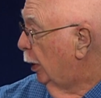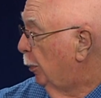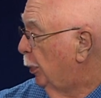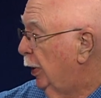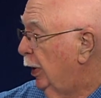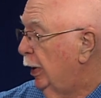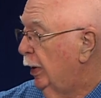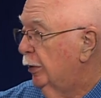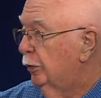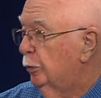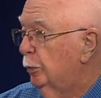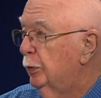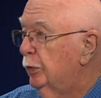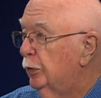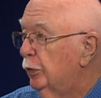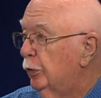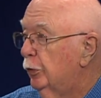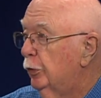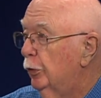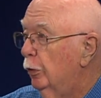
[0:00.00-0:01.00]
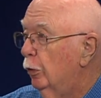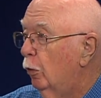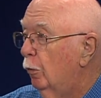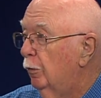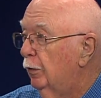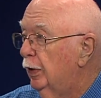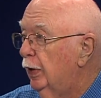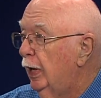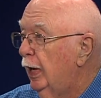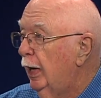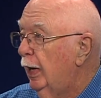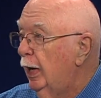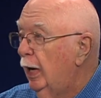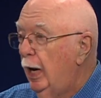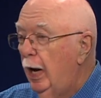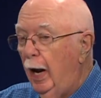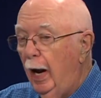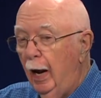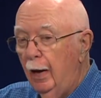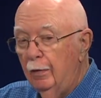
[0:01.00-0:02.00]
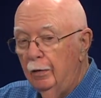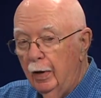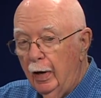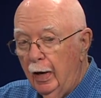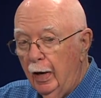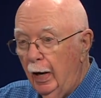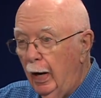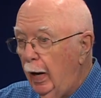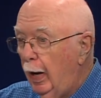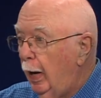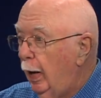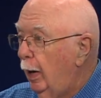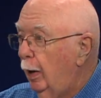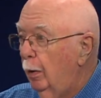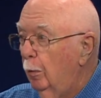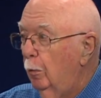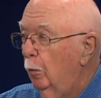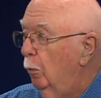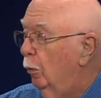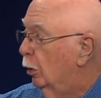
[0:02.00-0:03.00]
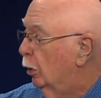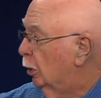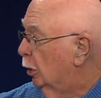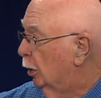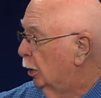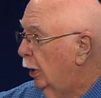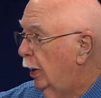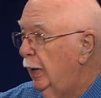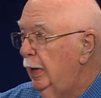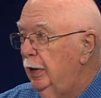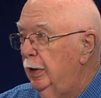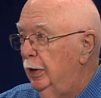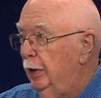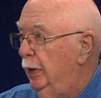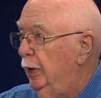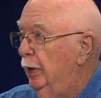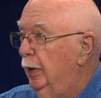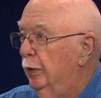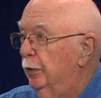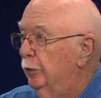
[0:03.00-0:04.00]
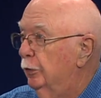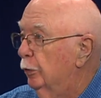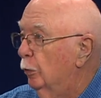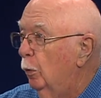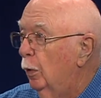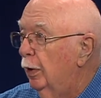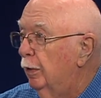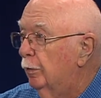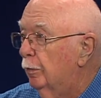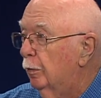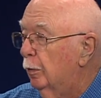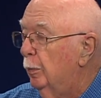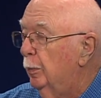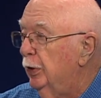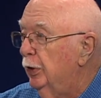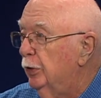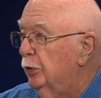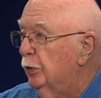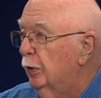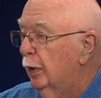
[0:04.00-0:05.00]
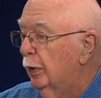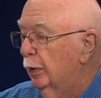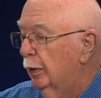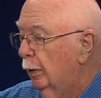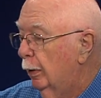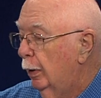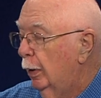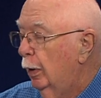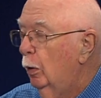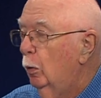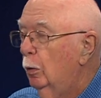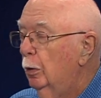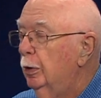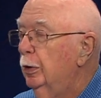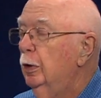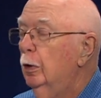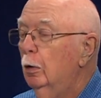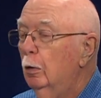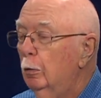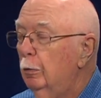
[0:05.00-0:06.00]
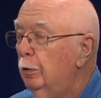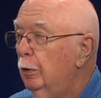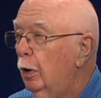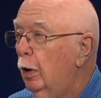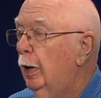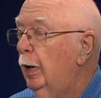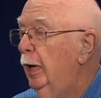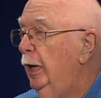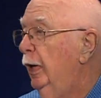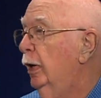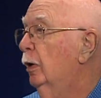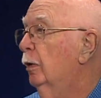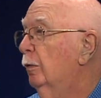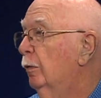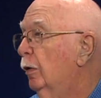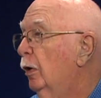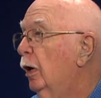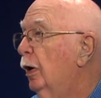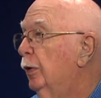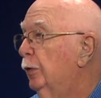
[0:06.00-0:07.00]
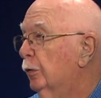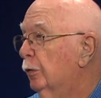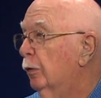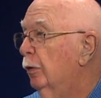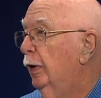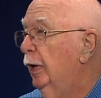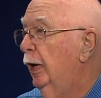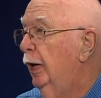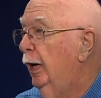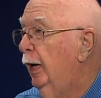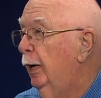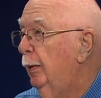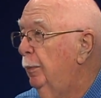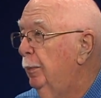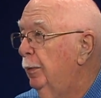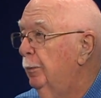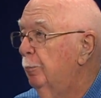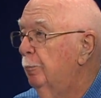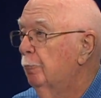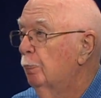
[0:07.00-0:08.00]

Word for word: company has a position over there, and they are light years away from each other. Well, you know, not a hell of a lot's going to happen. get